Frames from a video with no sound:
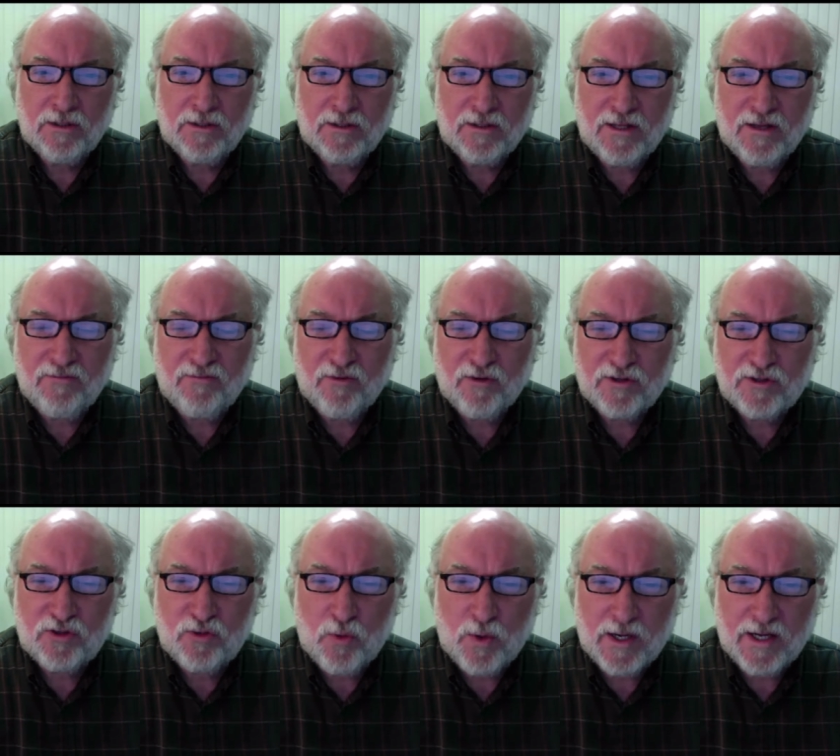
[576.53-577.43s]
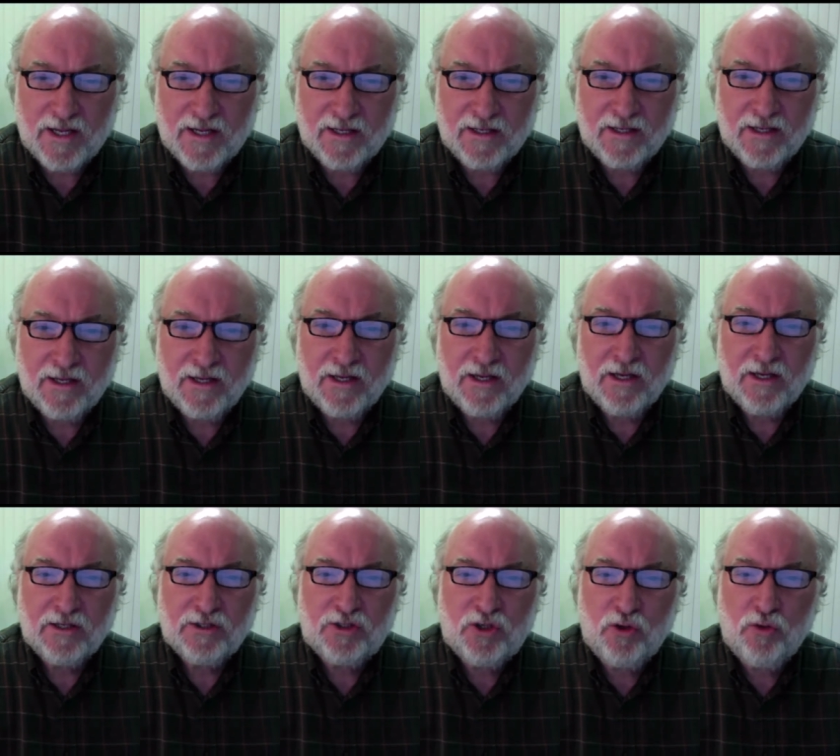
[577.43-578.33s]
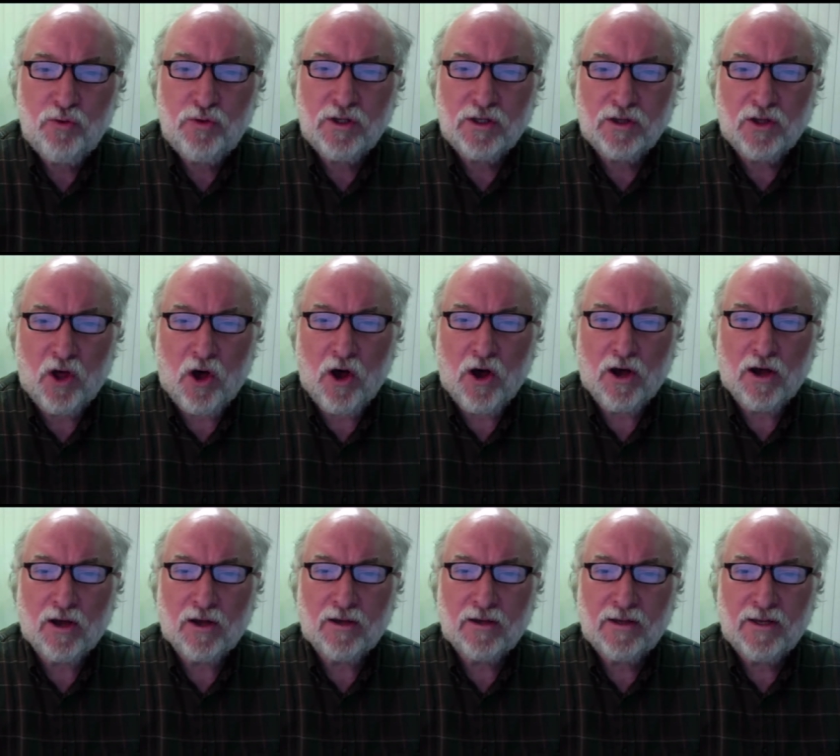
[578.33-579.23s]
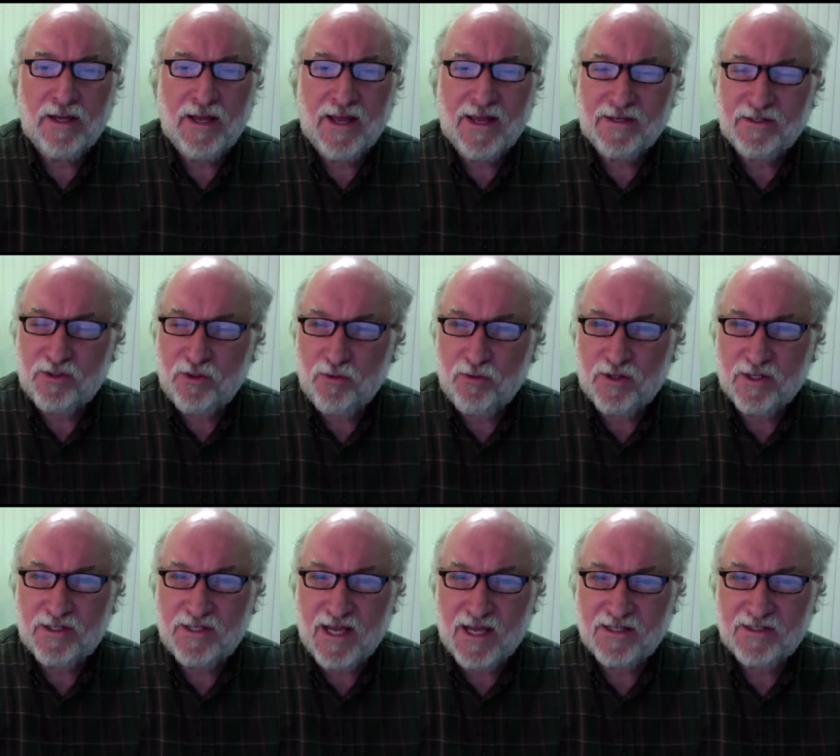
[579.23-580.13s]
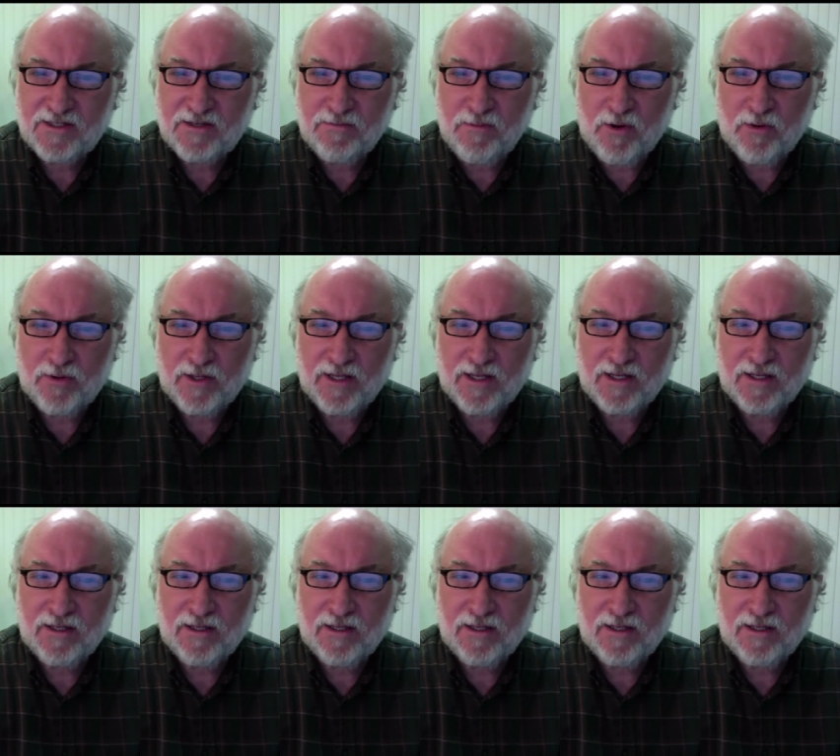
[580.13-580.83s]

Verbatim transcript: Then verse 20 to the law and to the testimony.